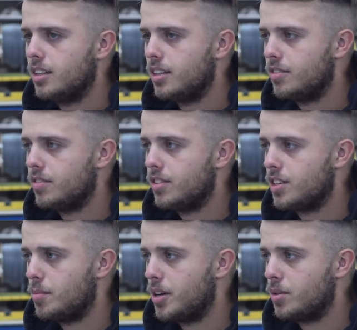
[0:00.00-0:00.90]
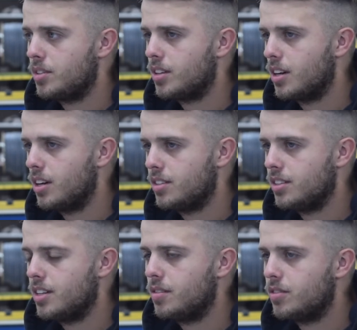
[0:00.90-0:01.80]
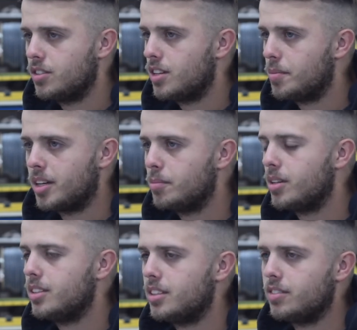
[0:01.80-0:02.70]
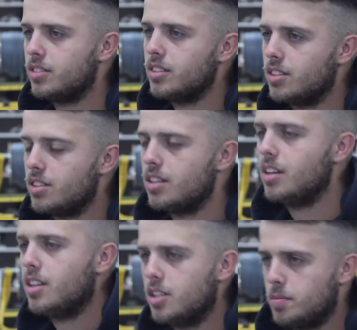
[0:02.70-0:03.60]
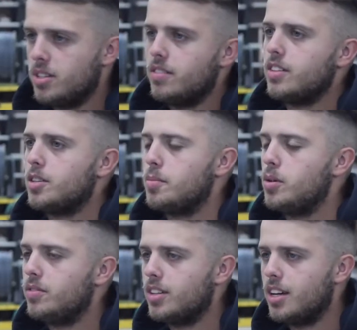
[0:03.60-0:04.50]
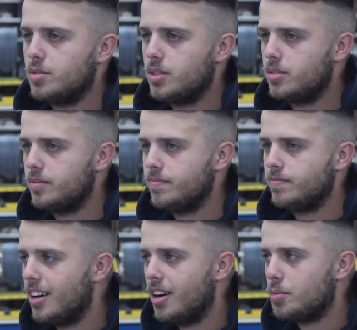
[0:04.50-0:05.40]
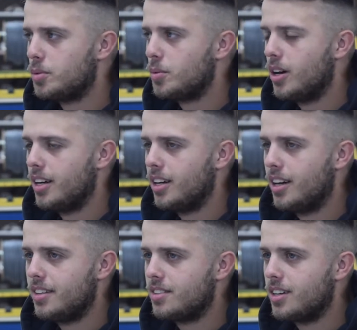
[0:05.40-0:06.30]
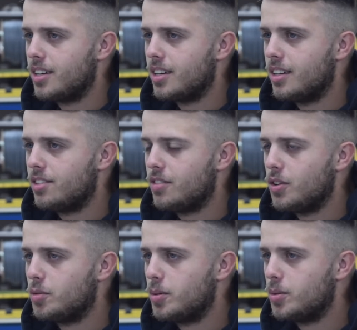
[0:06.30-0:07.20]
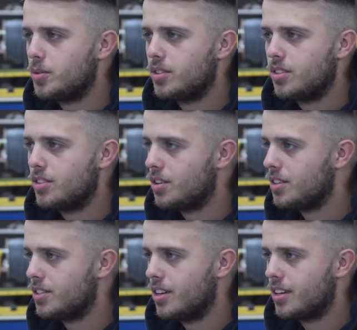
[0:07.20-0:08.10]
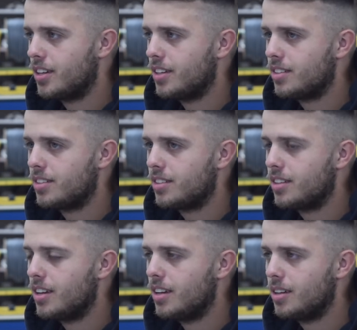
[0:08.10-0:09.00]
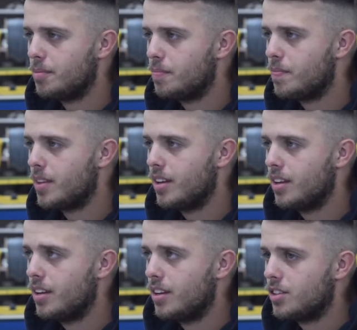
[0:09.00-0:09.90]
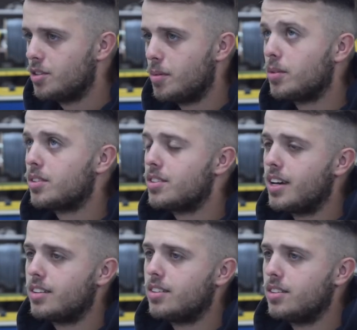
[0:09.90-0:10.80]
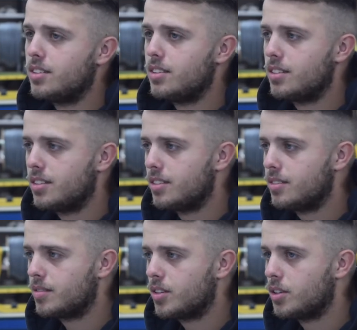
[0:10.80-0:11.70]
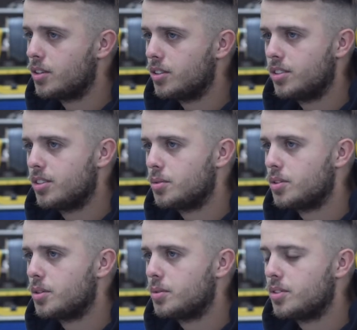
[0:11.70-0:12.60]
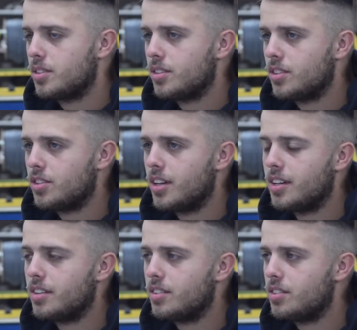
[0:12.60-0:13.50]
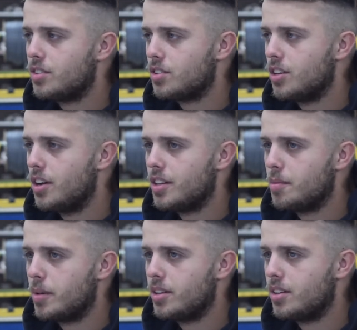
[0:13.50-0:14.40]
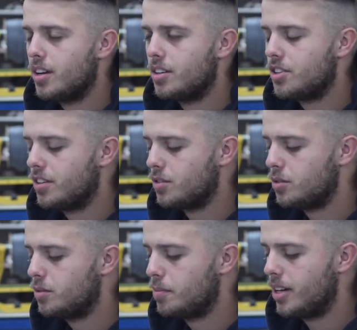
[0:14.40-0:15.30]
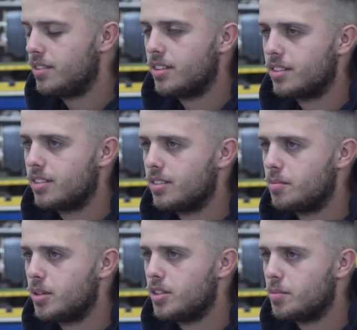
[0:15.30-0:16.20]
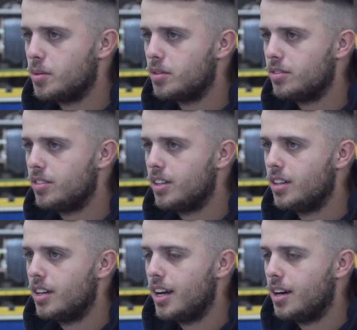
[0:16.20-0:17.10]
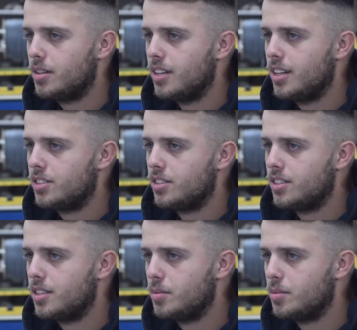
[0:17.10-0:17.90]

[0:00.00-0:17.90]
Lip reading: If someone else in the class needs help for something completely different, there's specific support for that as well. I would wire lighting circuits, fuse boards, socket circuits, smoke detectors, cookers, all sorts, just learning the general basics and principle of how the electricity